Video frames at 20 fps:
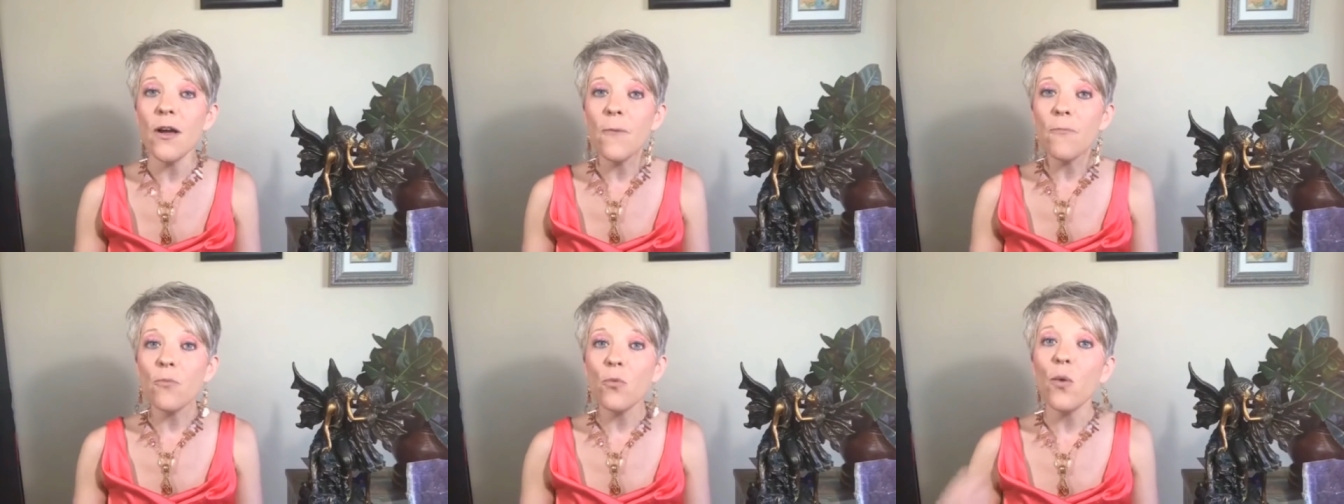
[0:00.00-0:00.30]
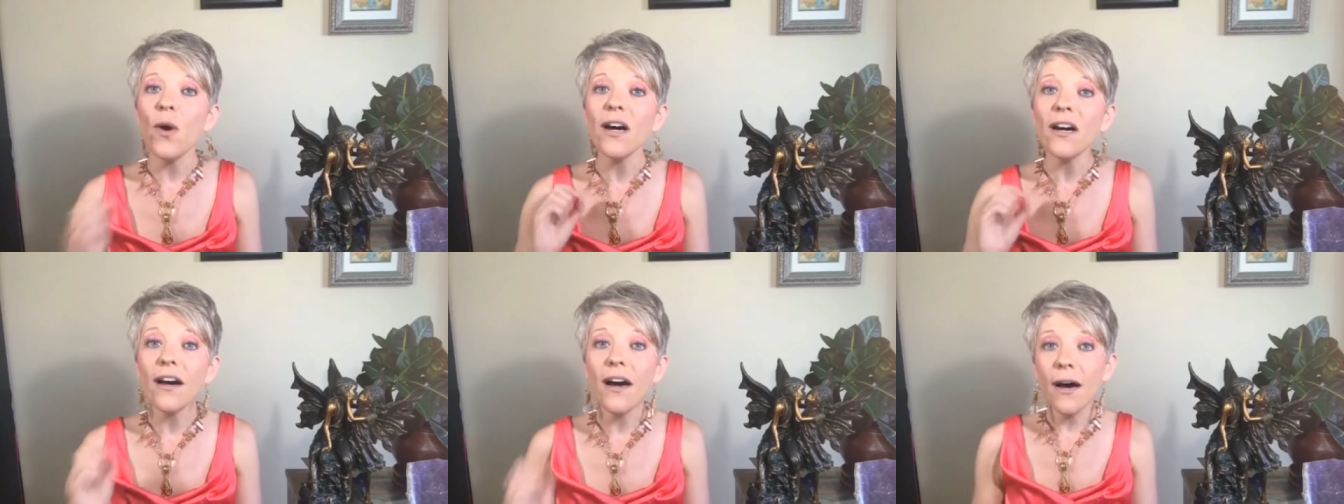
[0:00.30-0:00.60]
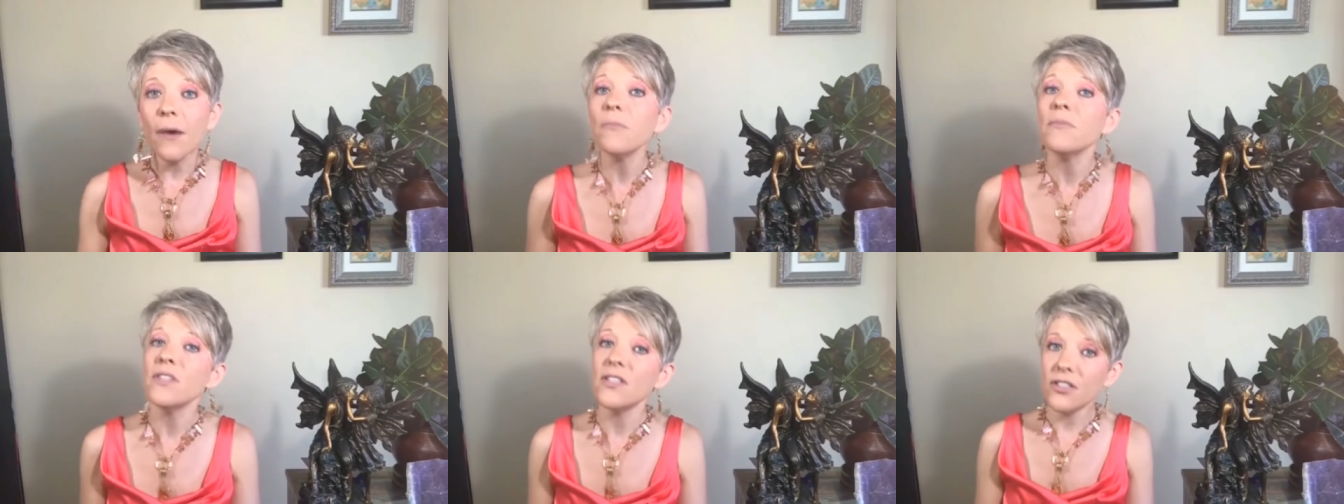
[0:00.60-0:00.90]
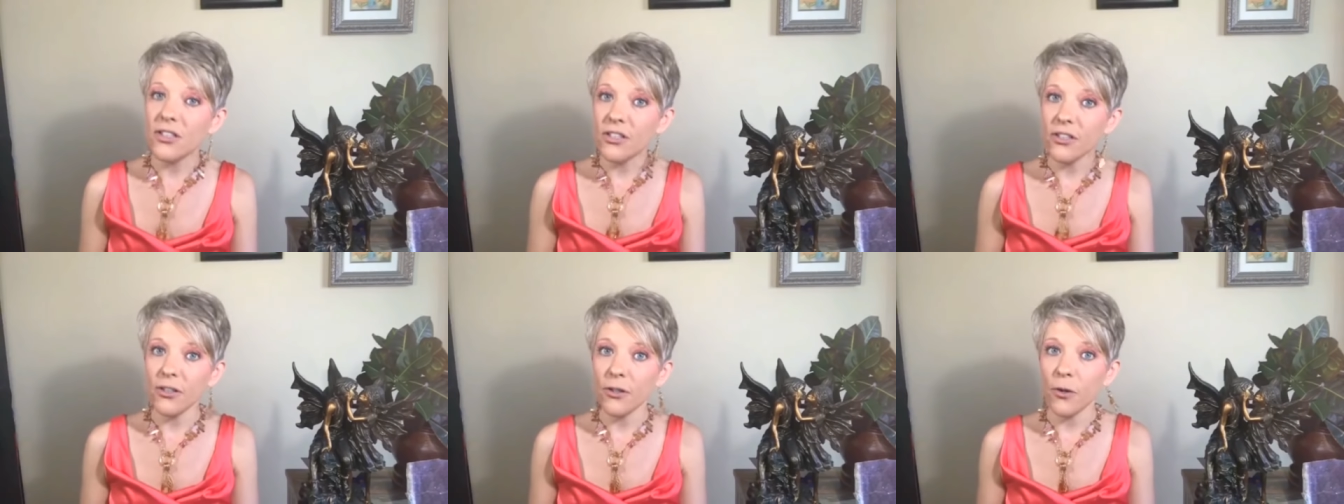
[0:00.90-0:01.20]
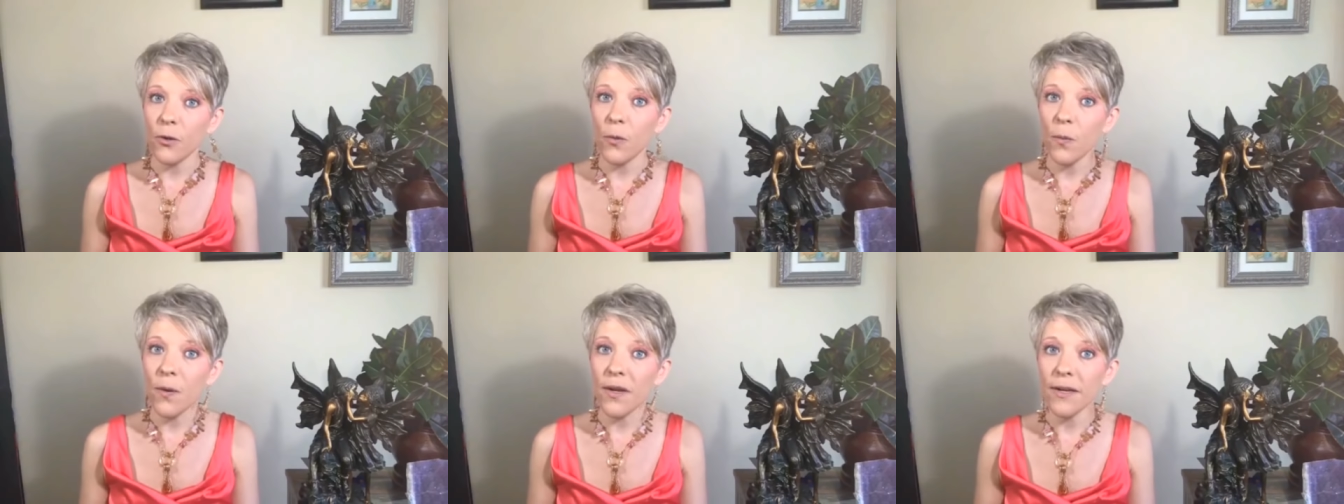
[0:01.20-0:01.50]
What comes to you
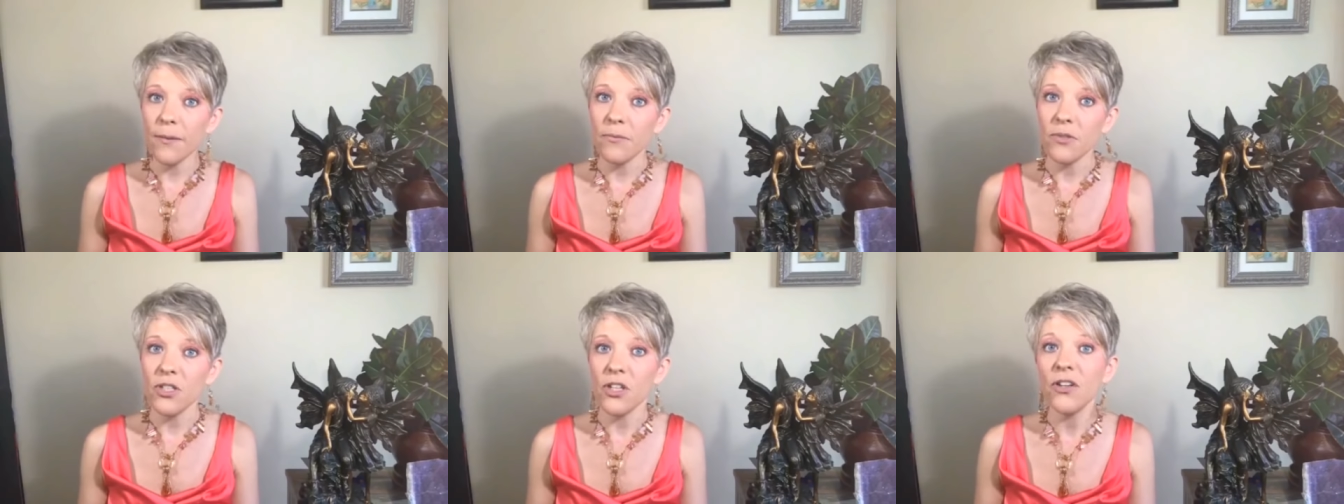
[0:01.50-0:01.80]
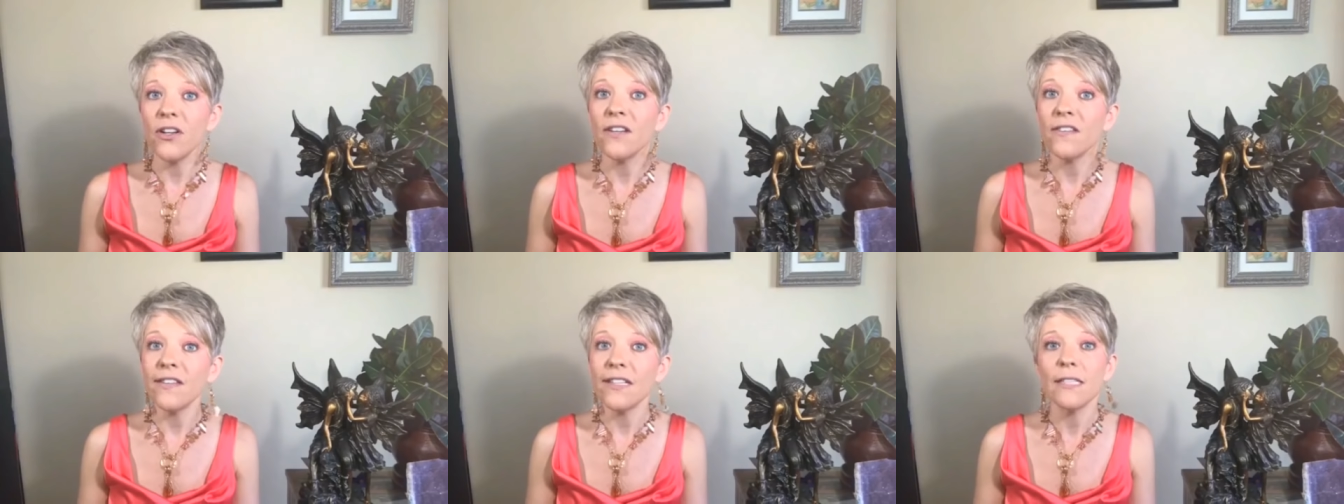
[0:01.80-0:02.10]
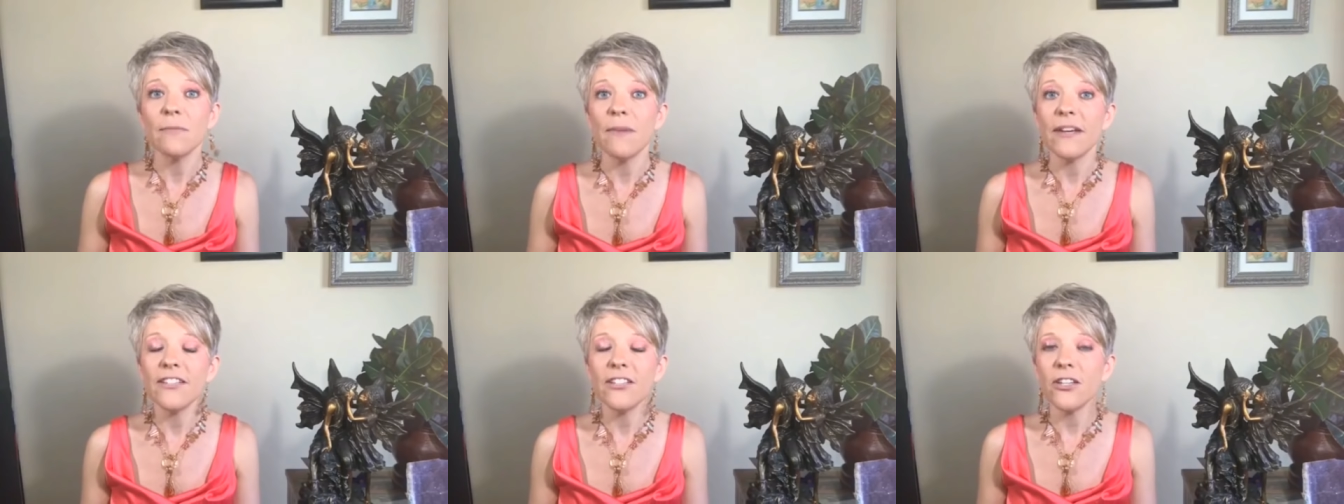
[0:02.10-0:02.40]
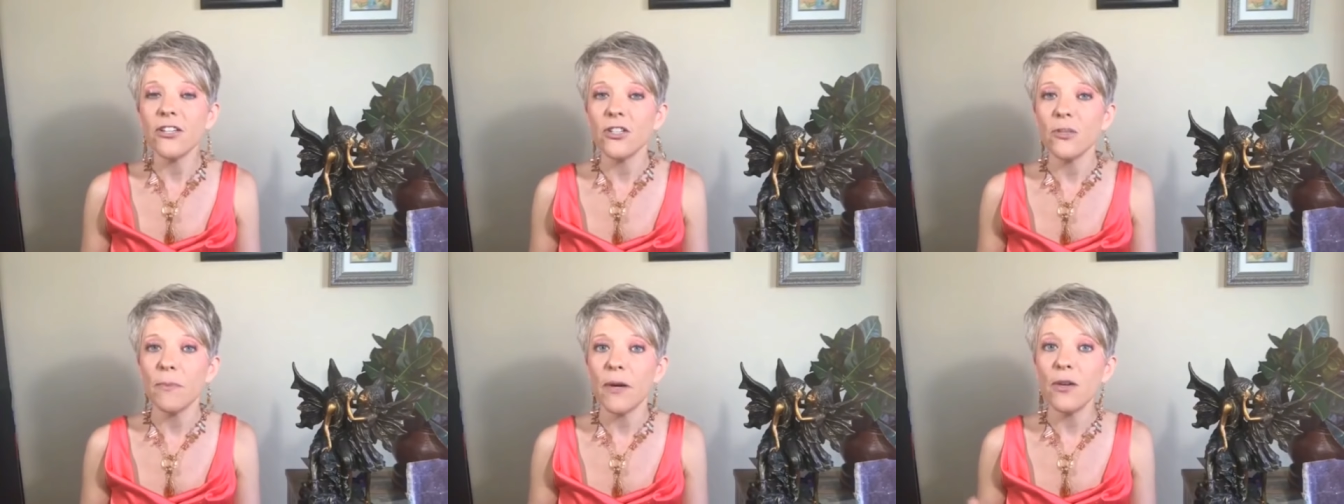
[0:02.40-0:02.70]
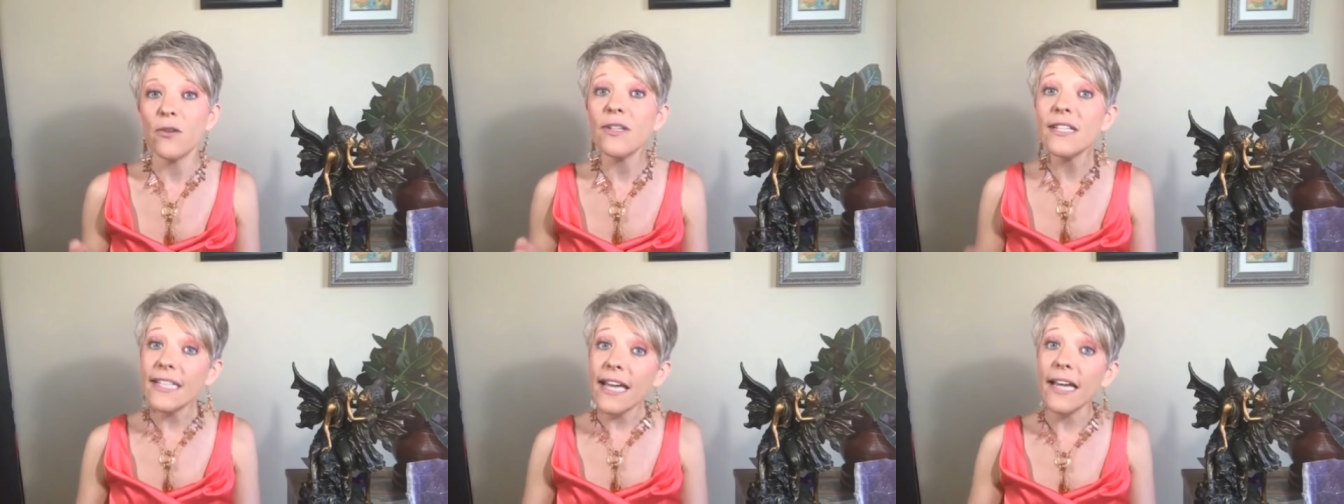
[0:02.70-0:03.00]
when I'm sharing this message
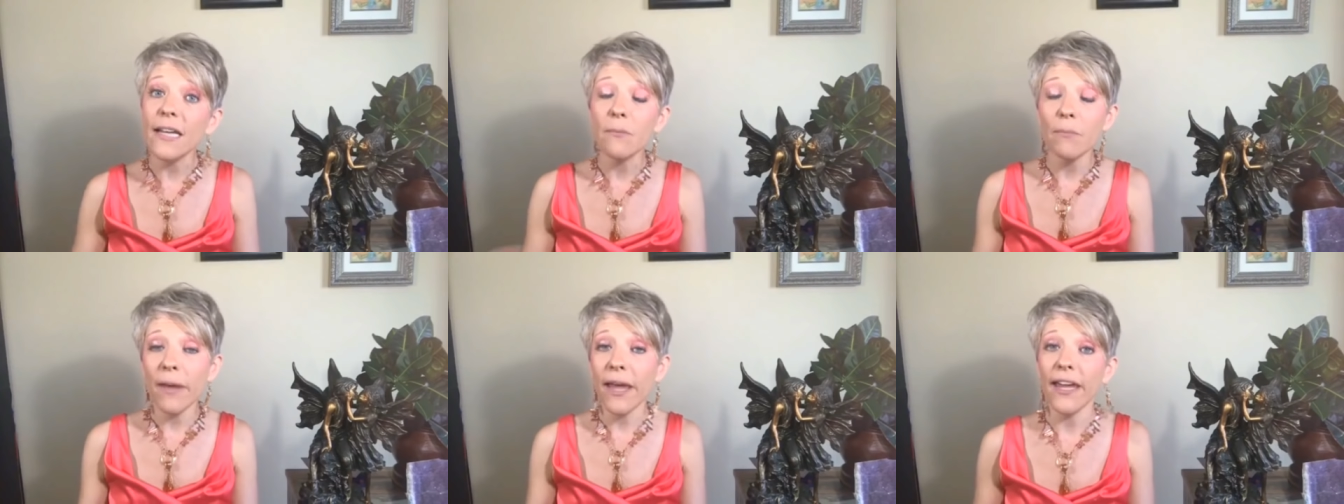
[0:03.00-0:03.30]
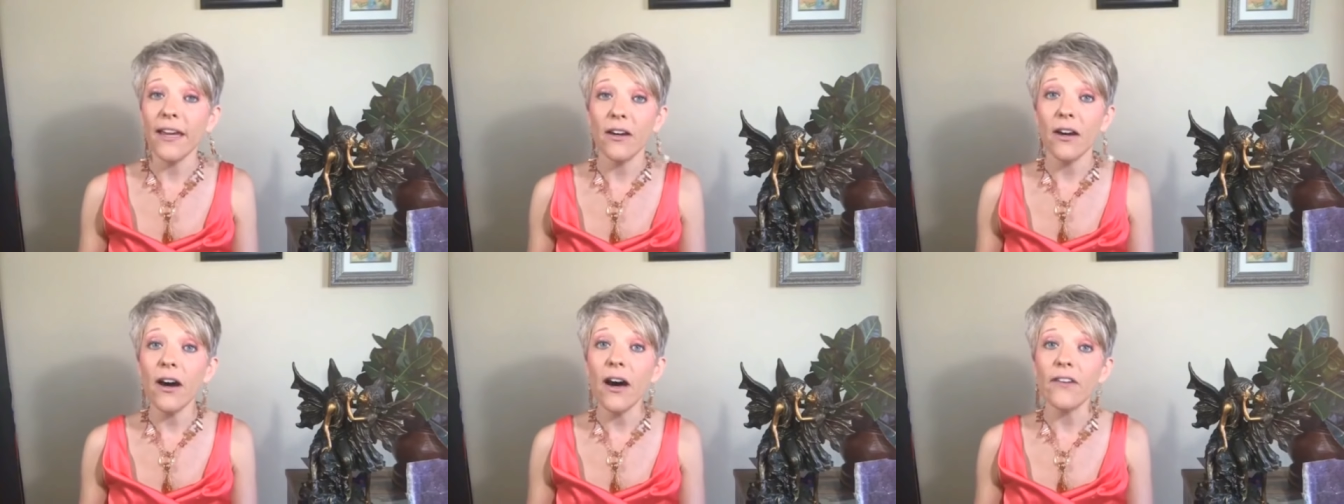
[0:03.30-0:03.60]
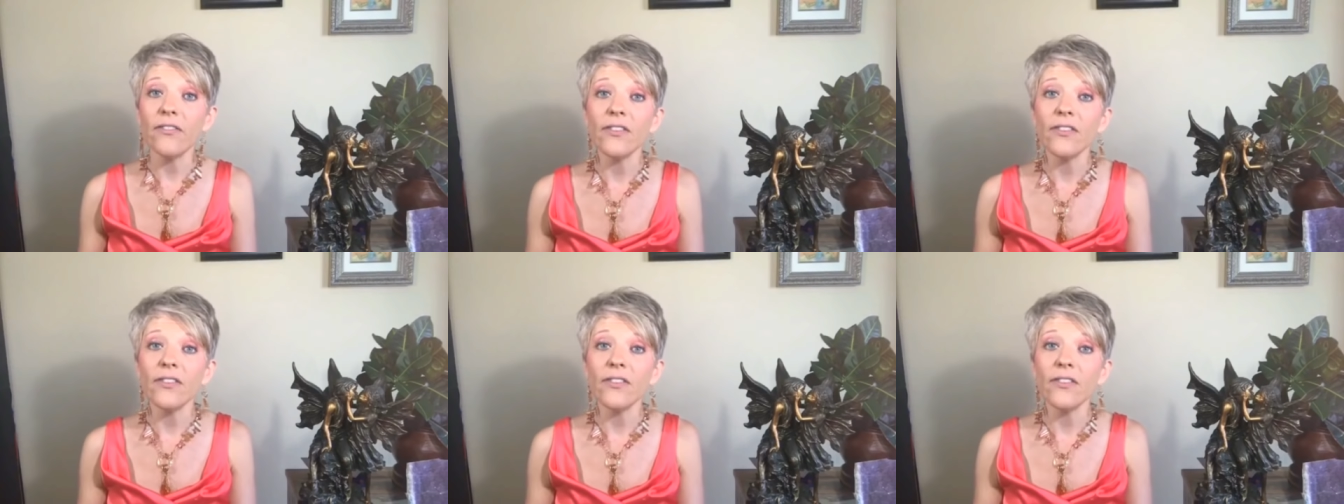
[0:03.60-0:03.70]
about debt paid off?